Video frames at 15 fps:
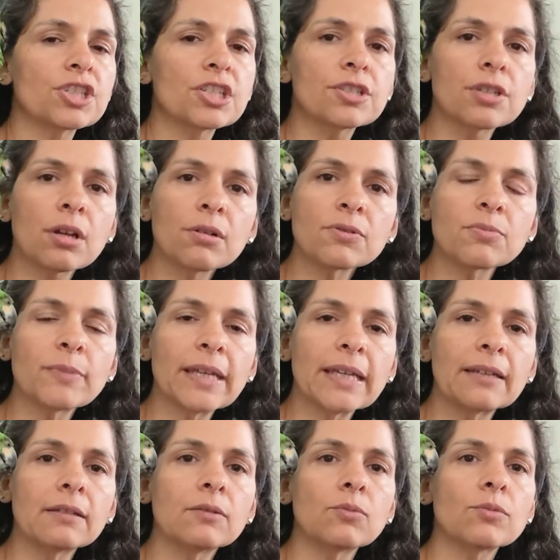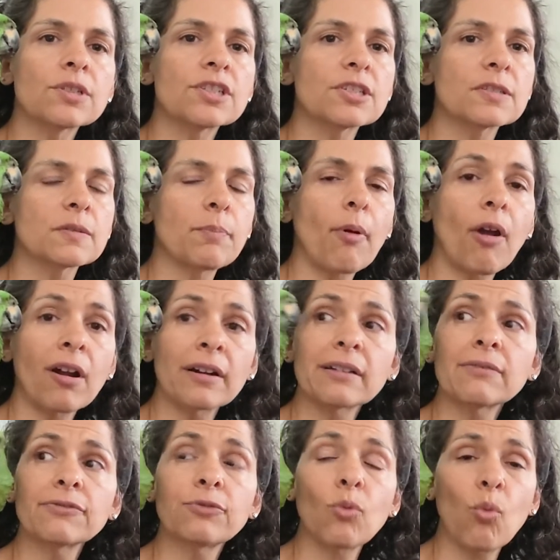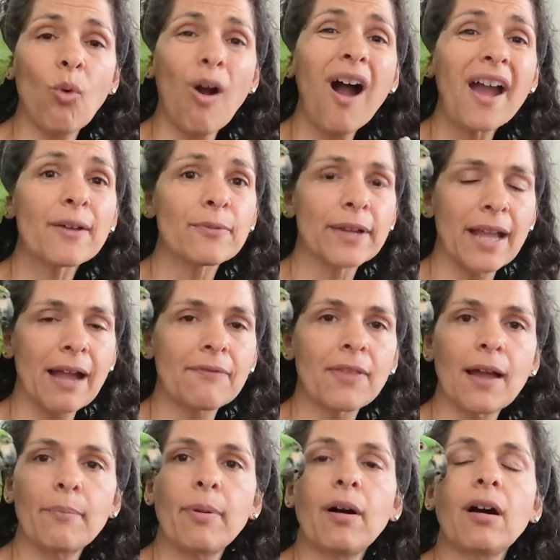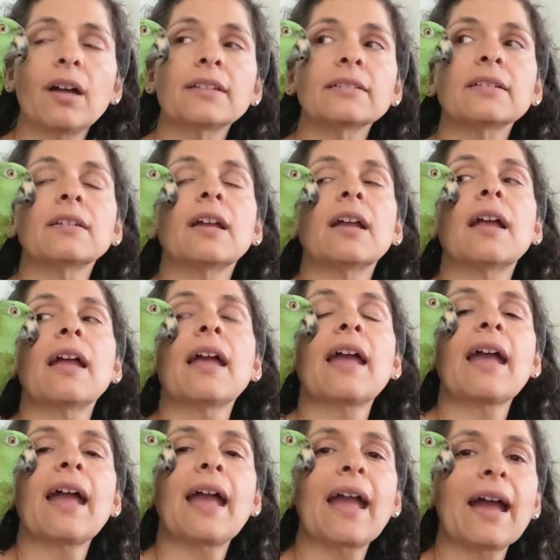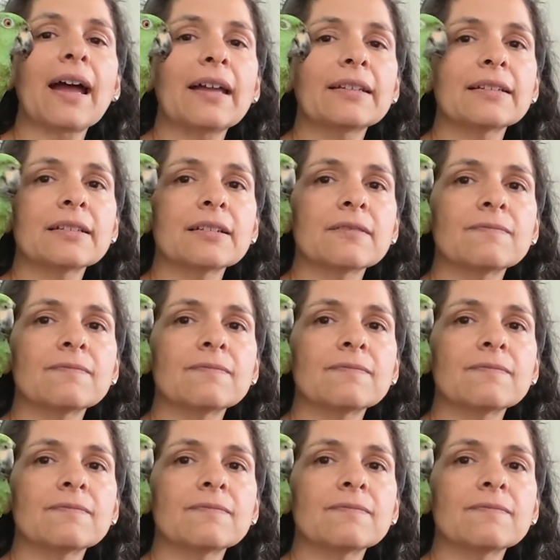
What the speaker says: She chose me, which is a part of why we have that bond. And